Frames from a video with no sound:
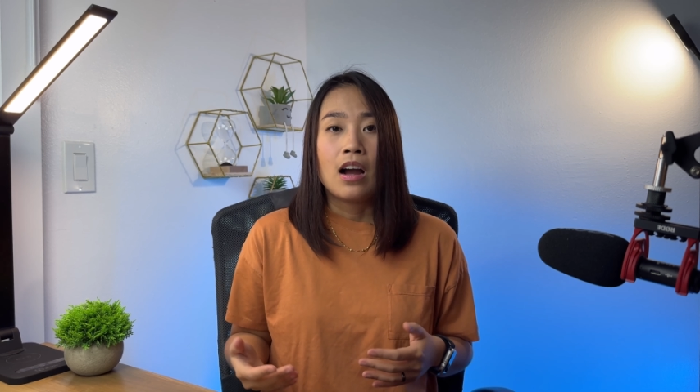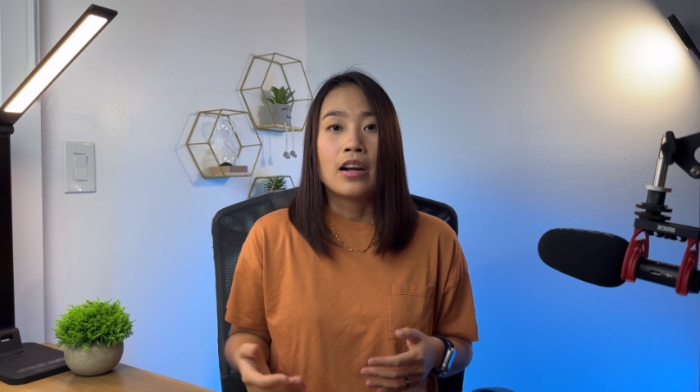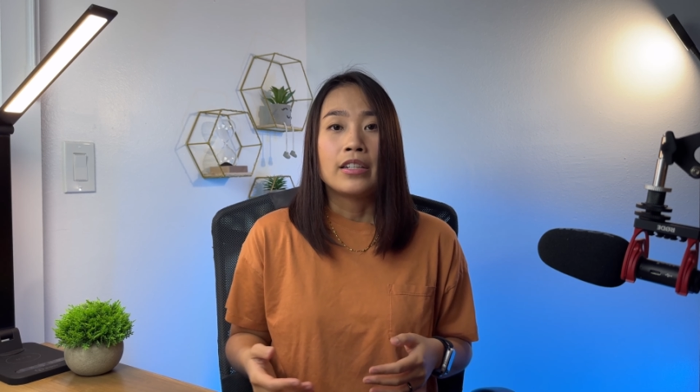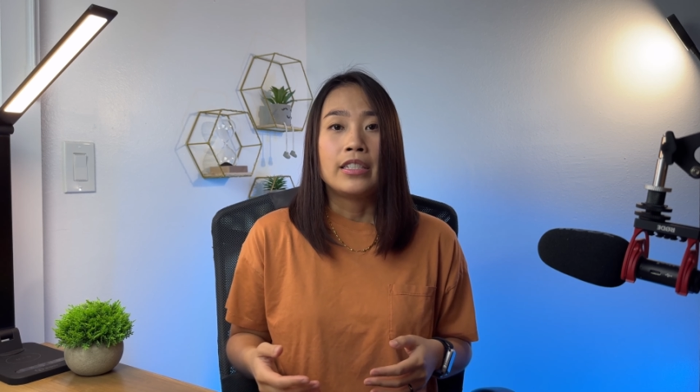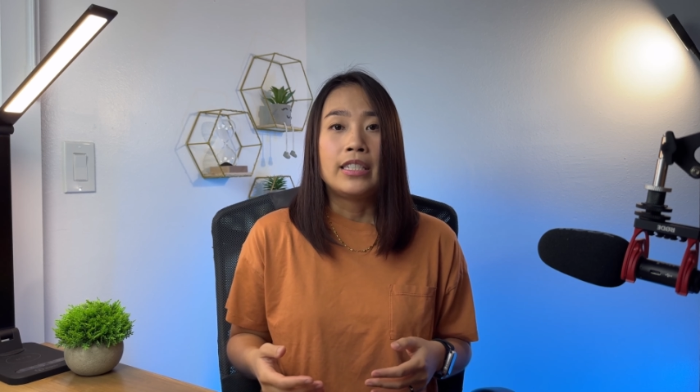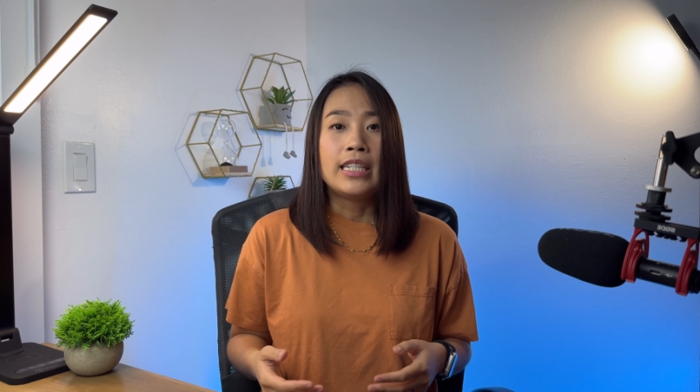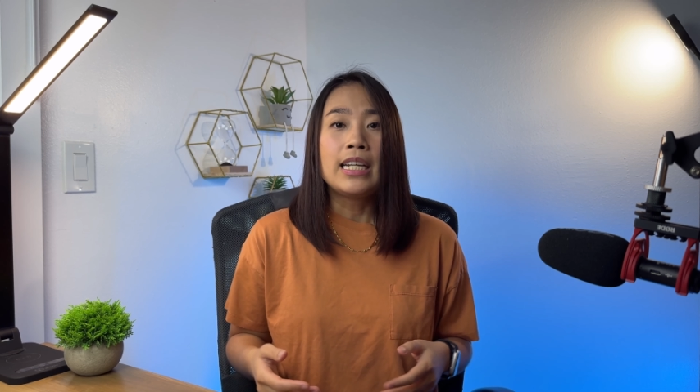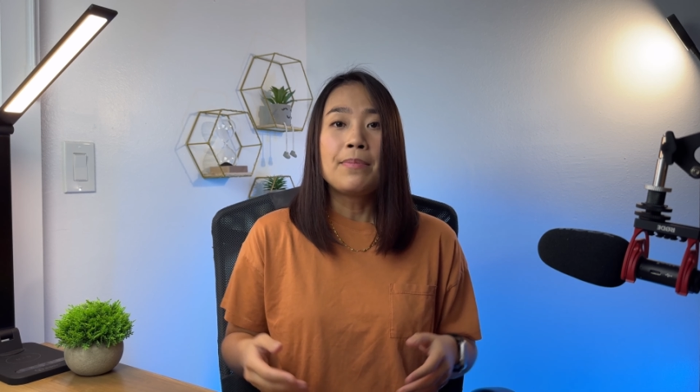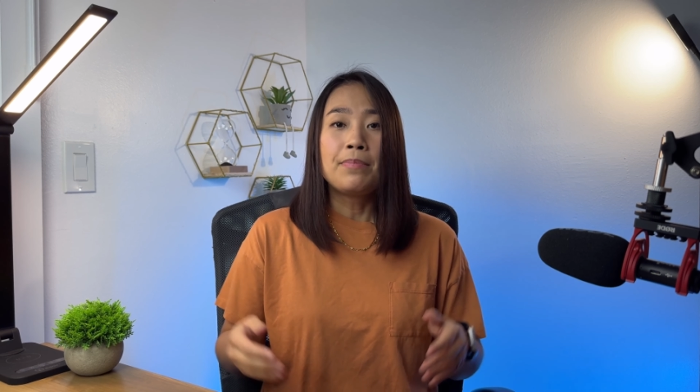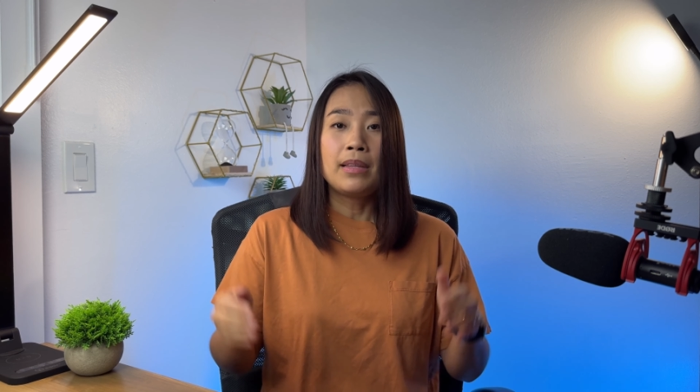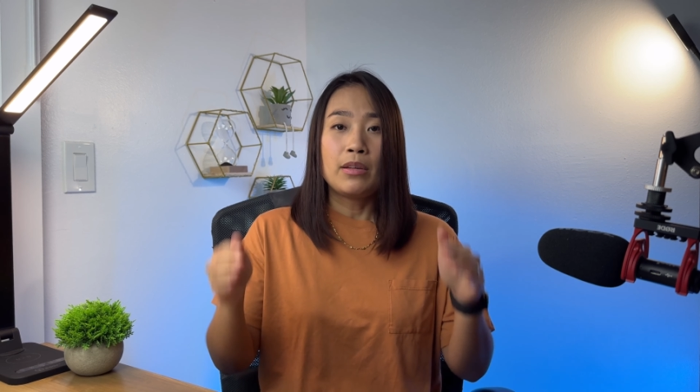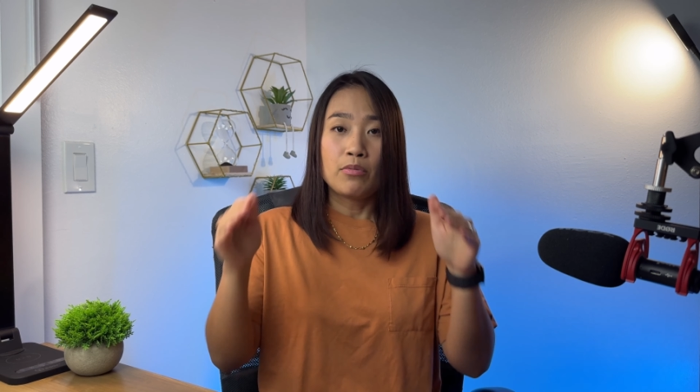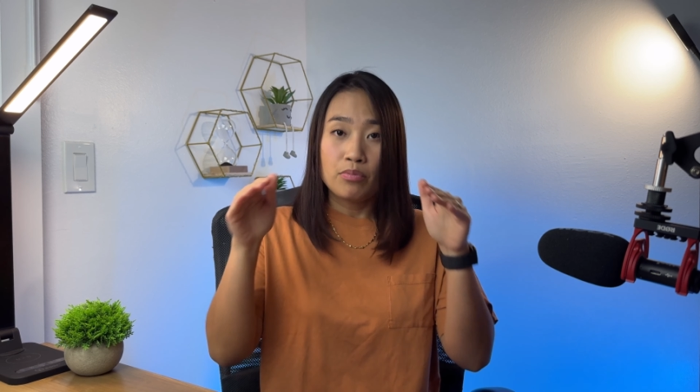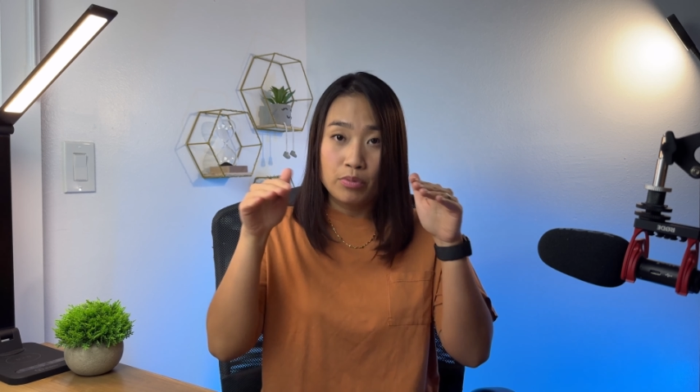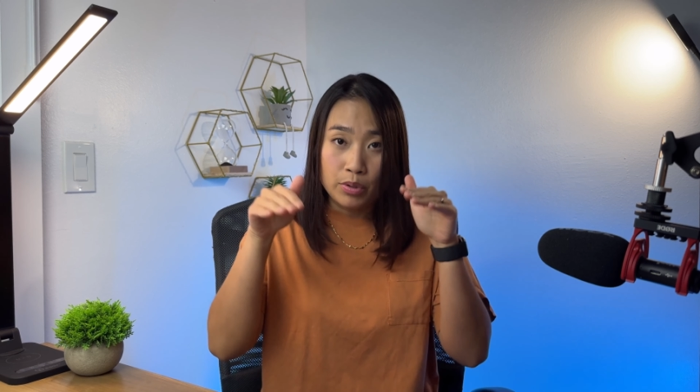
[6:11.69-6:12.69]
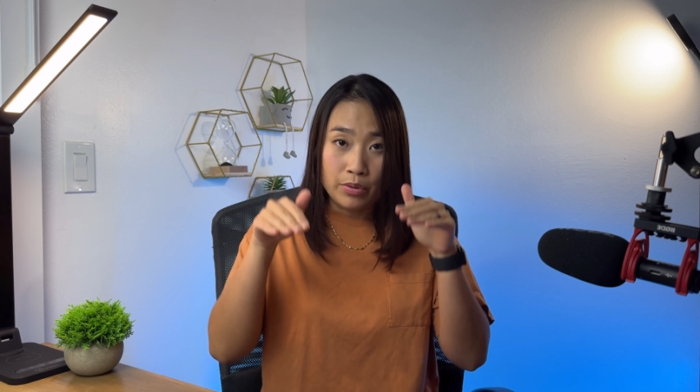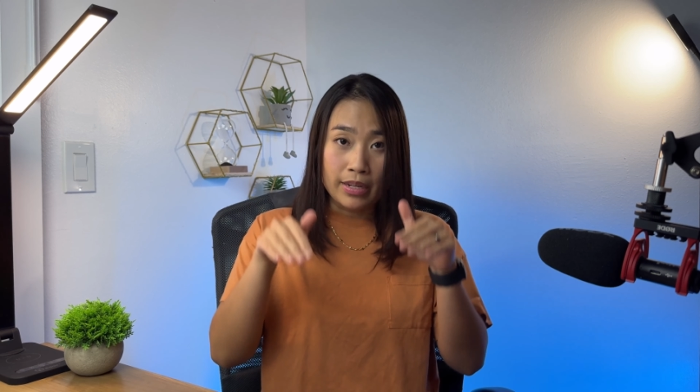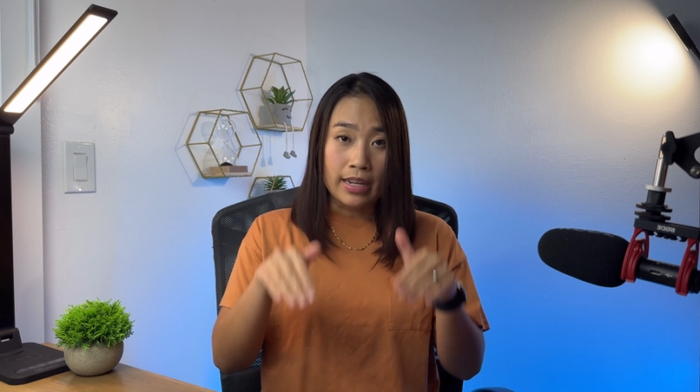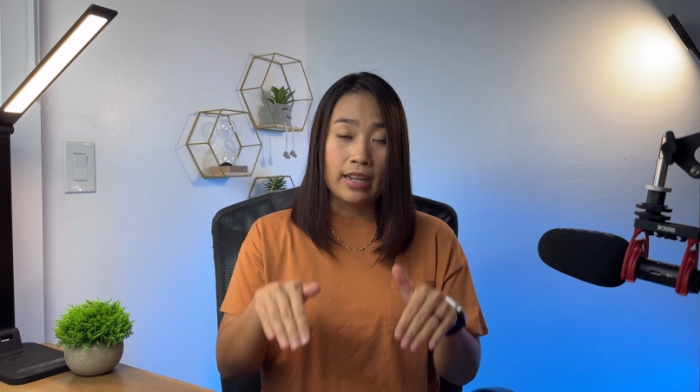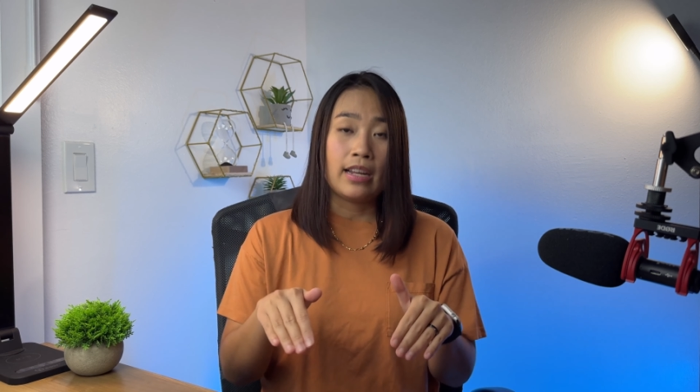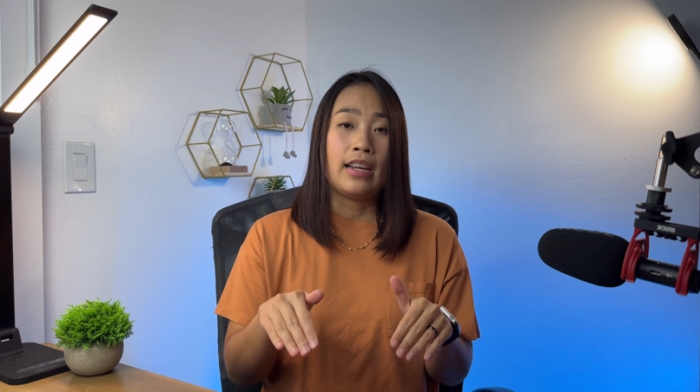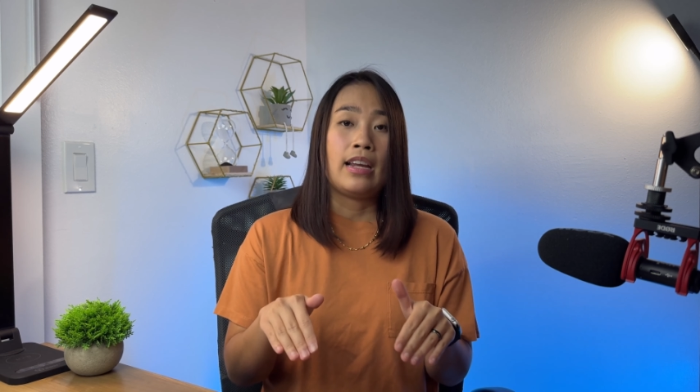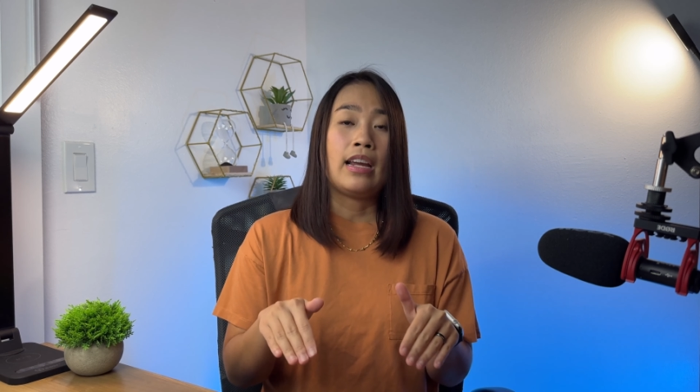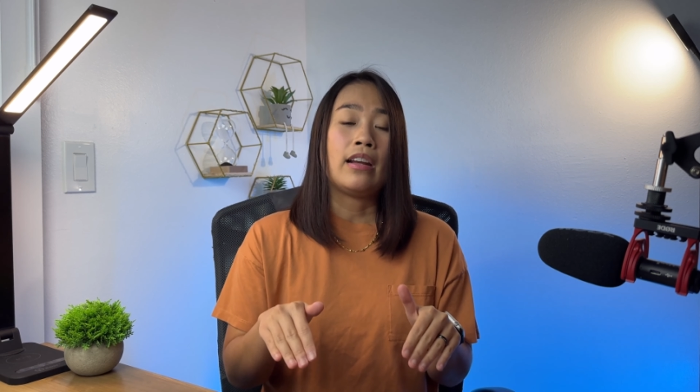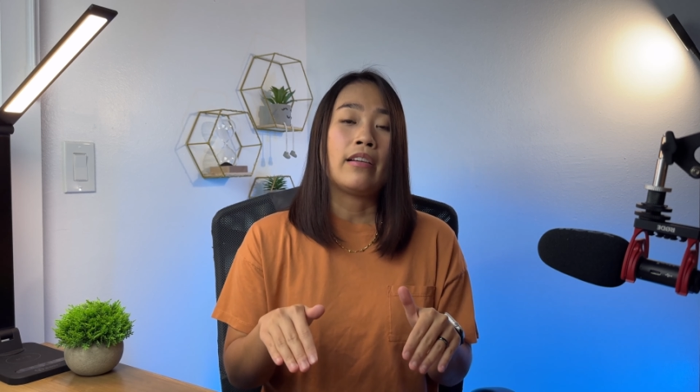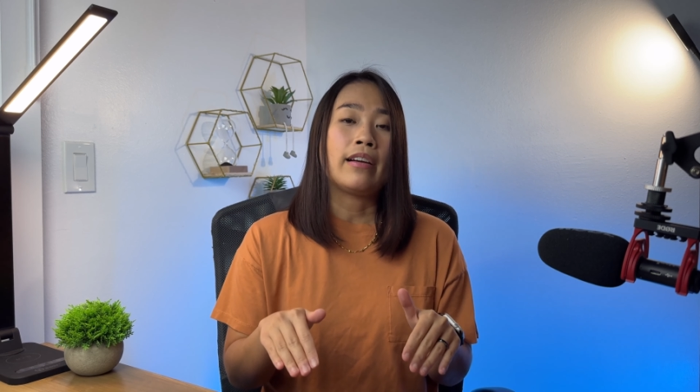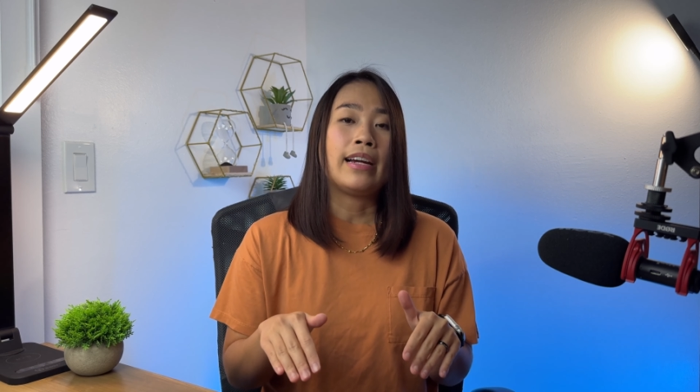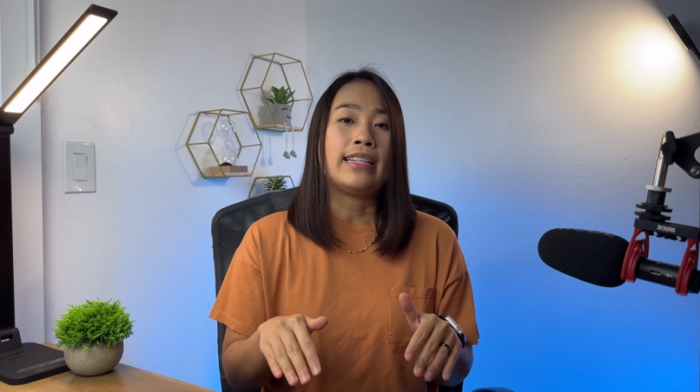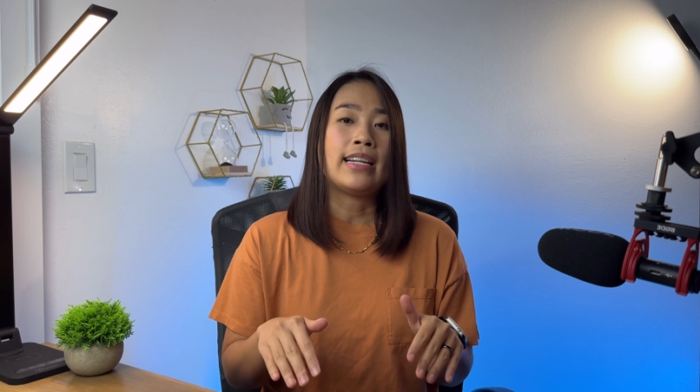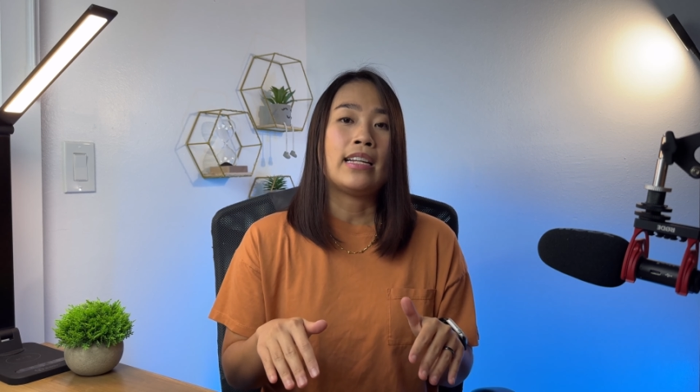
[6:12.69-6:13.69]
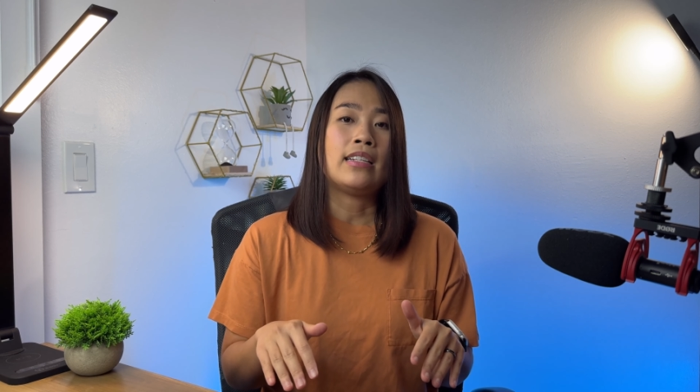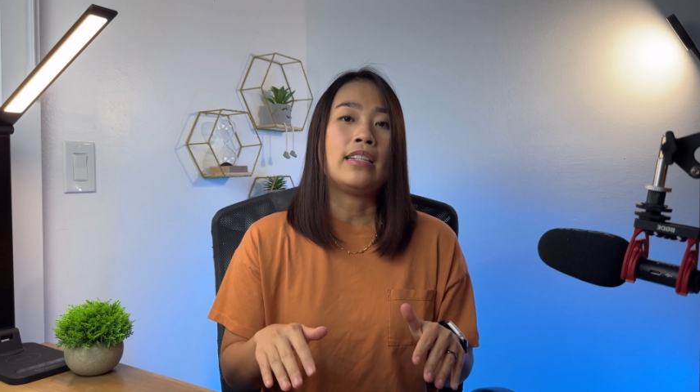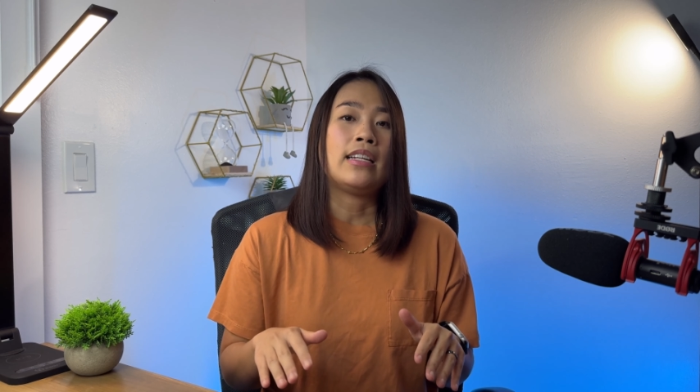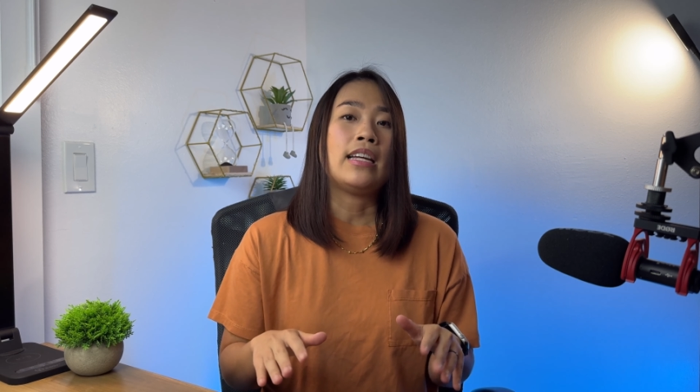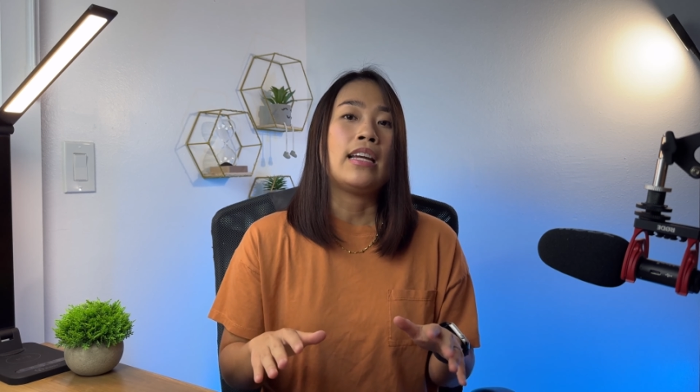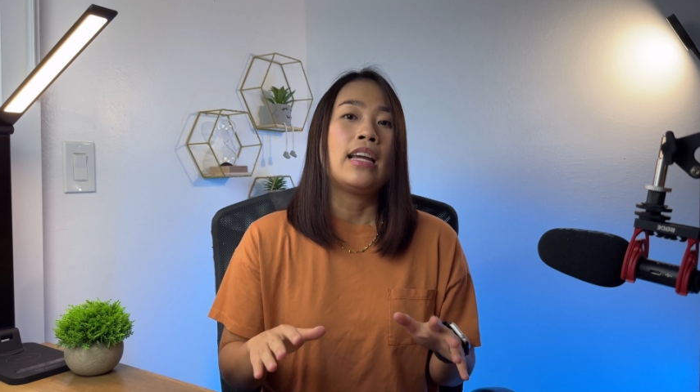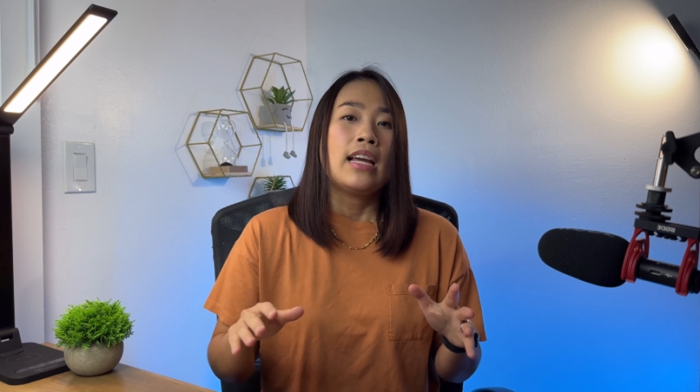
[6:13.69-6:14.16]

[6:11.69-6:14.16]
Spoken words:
are deeply rooted in our identity.